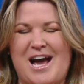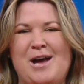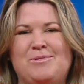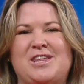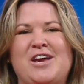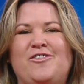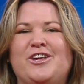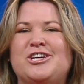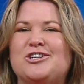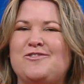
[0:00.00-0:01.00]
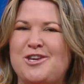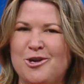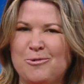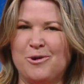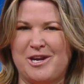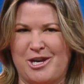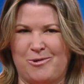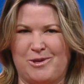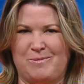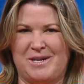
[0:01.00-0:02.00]
I'm thankful each of you were
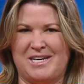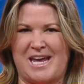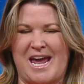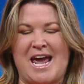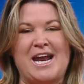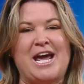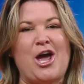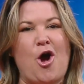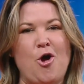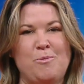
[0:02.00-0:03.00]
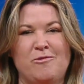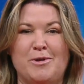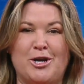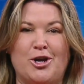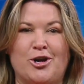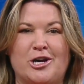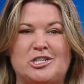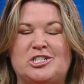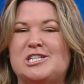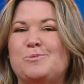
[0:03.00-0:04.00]
here with me today, and I hope you've been
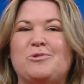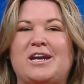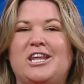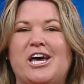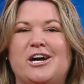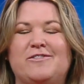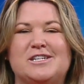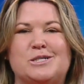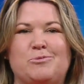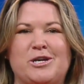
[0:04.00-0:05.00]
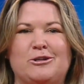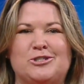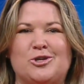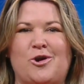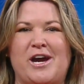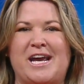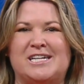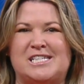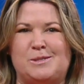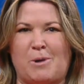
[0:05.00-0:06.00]
encouraged to spread love, sprinkle joy,
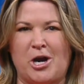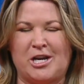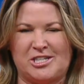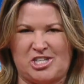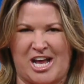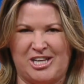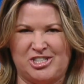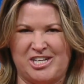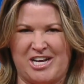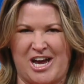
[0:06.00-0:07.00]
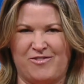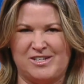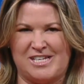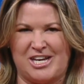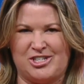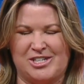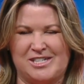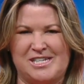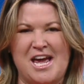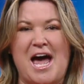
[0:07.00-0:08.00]
and spark challenging
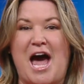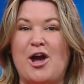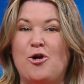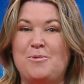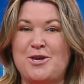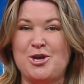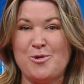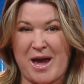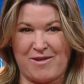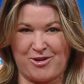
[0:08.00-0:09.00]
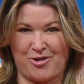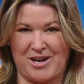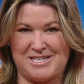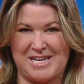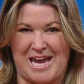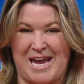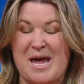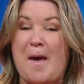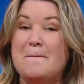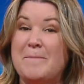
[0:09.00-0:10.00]
conversations. I hope you have a great day.
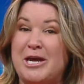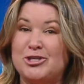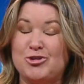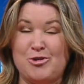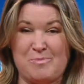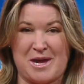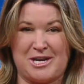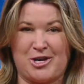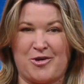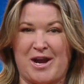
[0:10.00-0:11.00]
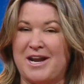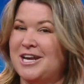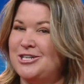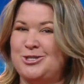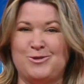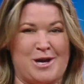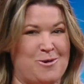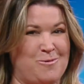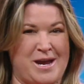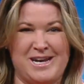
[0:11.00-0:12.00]
Make sure you make it great, and do
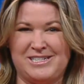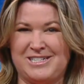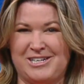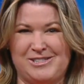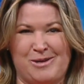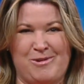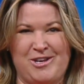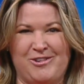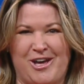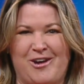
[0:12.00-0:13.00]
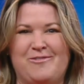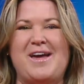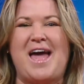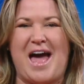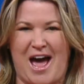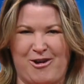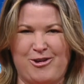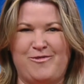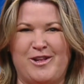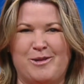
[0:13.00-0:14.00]
not wait to tell someone you love how
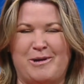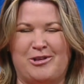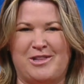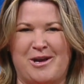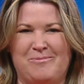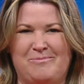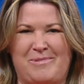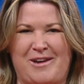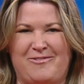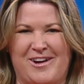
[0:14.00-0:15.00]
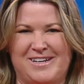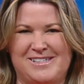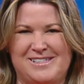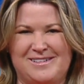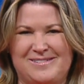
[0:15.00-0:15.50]
you feel about them. Bye, friends.